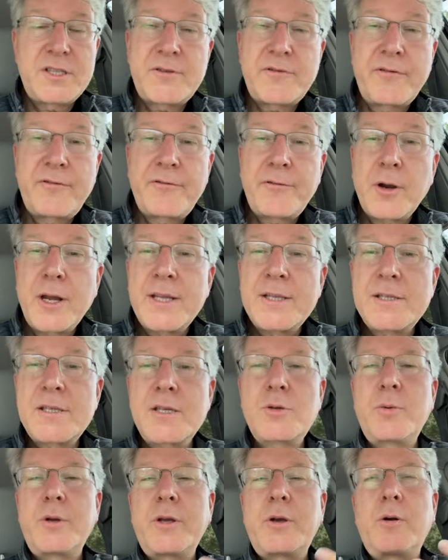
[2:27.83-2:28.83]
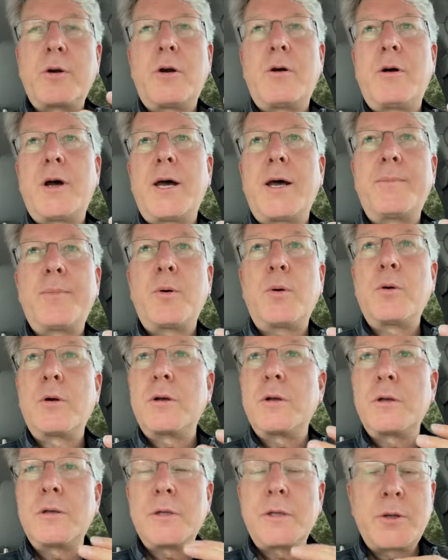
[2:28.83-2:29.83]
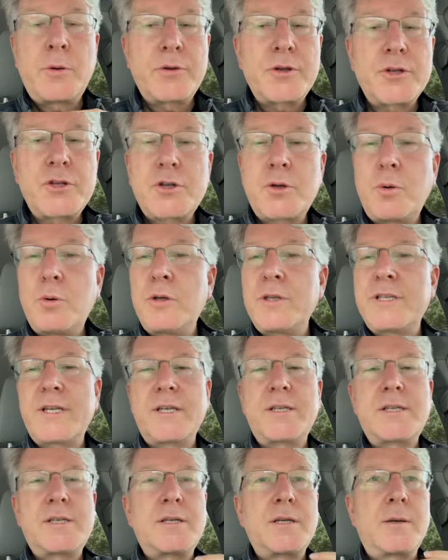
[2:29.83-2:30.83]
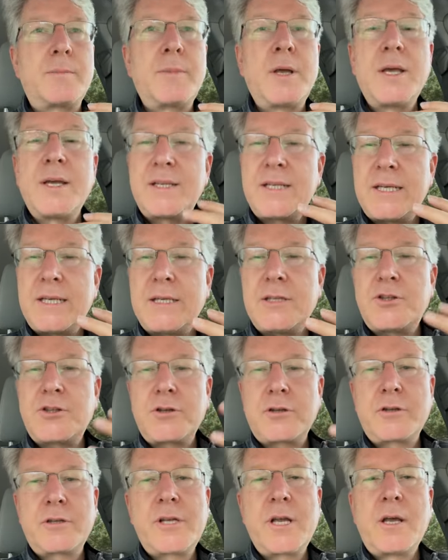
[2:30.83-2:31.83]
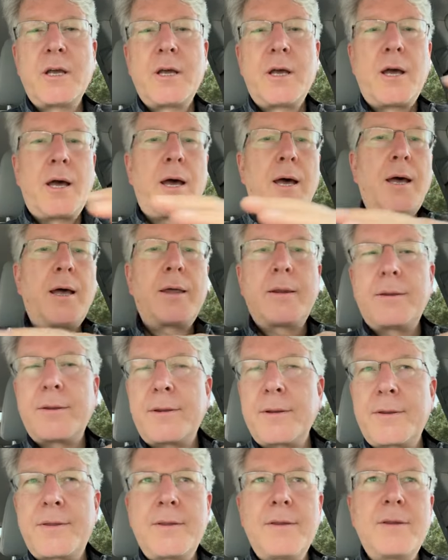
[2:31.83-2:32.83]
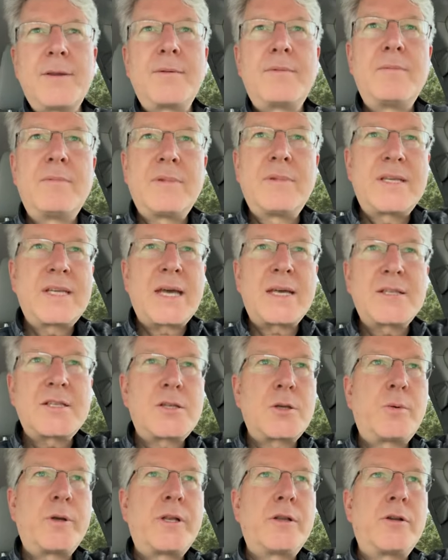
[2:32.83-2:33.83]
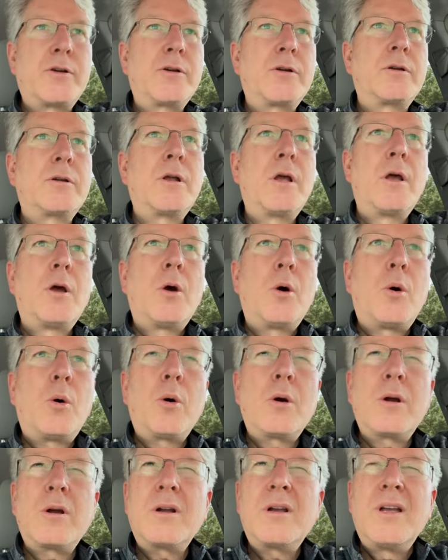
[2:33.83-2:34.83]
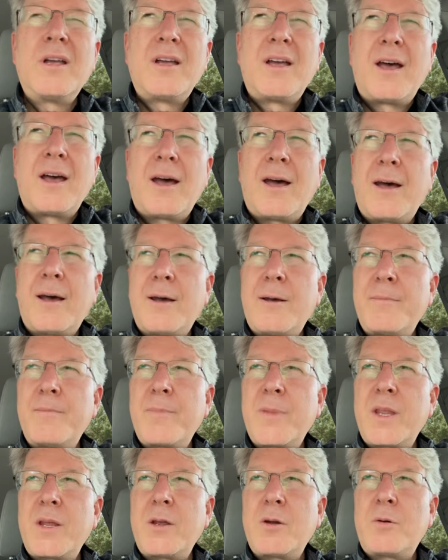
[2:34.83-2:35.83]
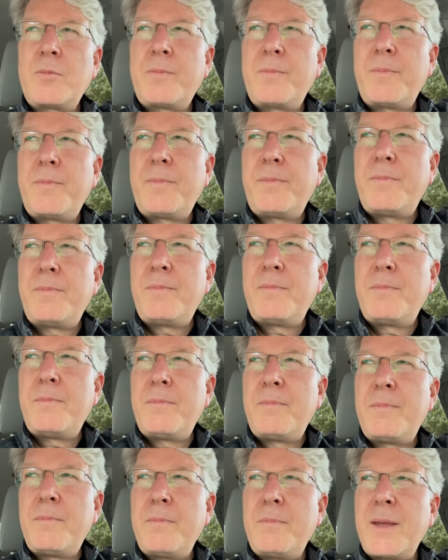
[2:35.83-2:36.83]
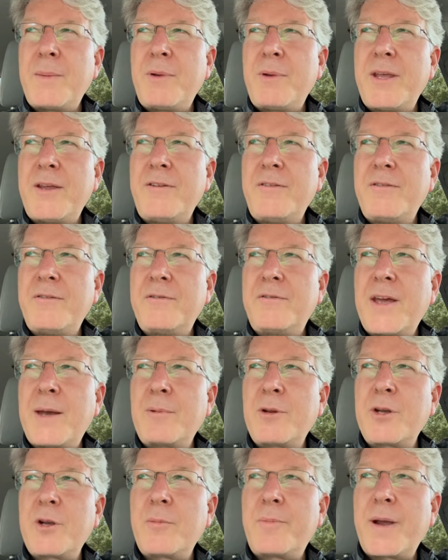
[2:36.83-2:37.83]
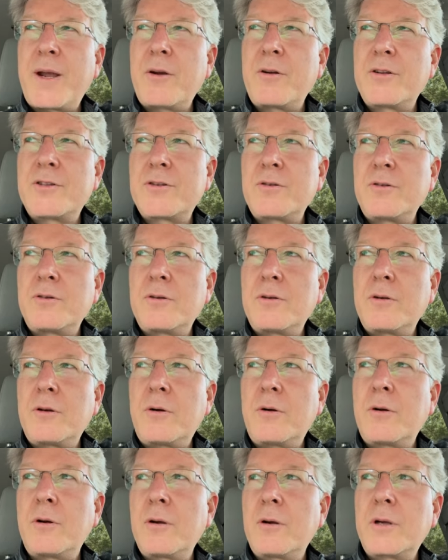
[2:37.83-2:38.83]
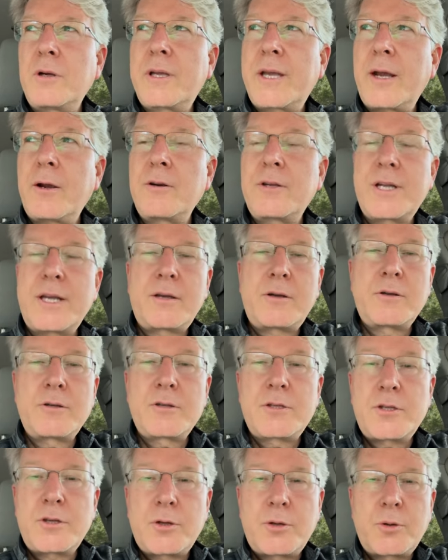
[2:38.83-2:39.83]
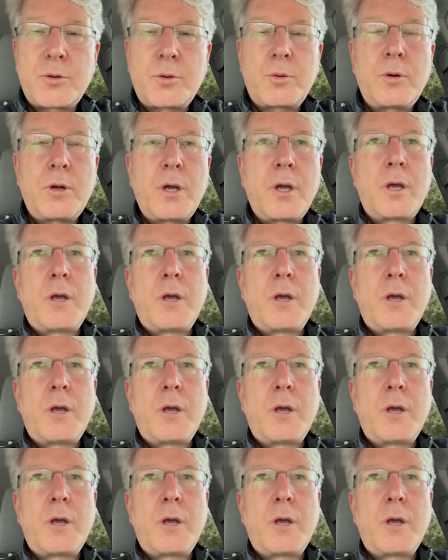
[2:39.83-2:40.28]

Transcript: friends as we grow up or you know the school system teachers uh, the the tests that we learn or um, you know maybe family or parents or or caretakers who